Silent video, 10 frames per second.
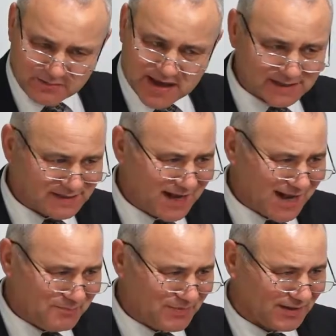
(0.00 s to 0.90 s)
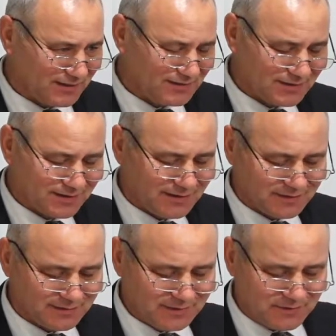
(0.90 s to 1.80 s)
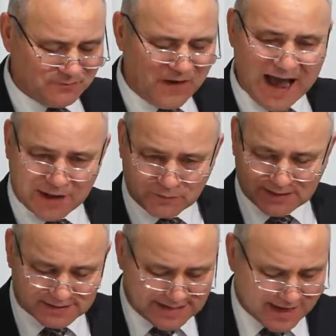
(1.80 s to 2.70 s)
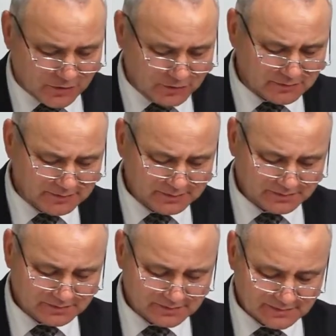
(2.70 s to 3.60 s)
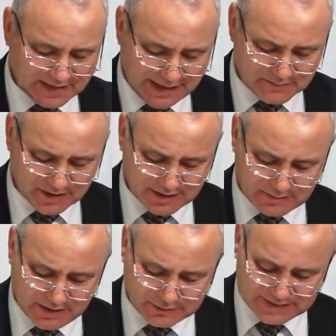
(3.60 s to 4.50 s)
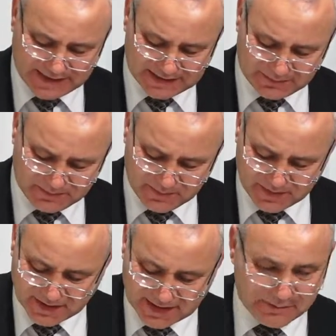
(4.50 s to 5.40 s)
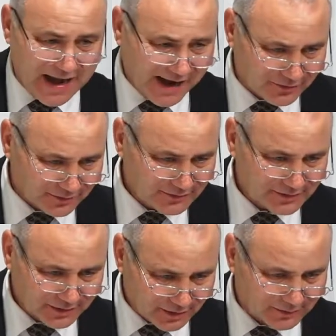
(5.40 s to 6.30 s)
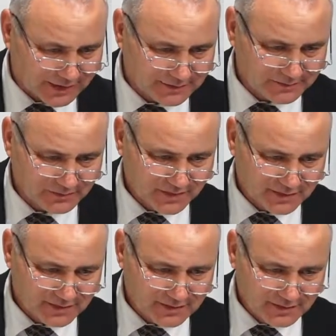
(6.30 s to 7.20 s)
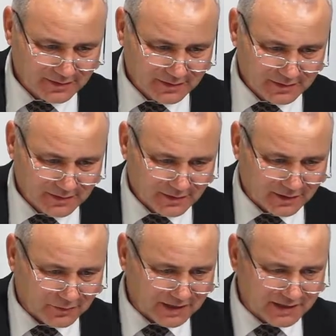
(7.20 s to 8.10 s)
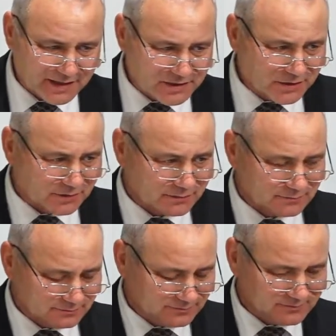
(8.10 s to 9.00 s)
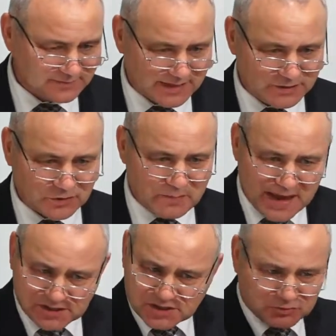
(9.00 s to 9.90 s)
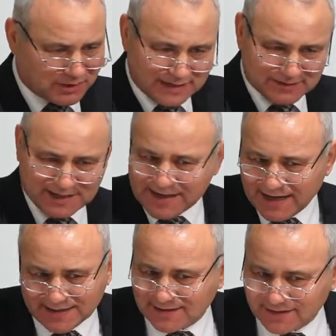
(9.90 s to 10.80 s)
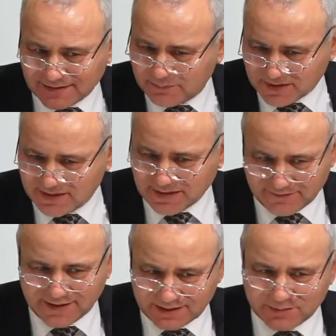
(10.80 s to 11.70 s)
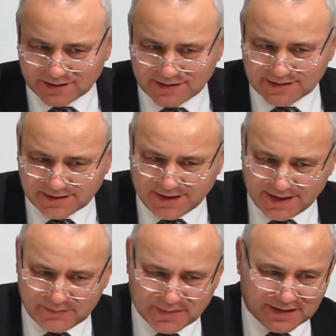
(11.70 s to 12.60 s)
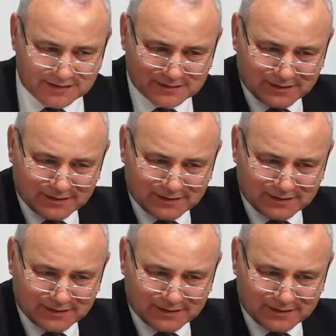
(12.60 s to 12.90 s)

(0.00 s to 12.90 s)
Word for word: mess up, and uh, fire went down. I'm talking about Nadab and Abihu. You know that. What did they do? They took matches, whatever they had at that available at that time, and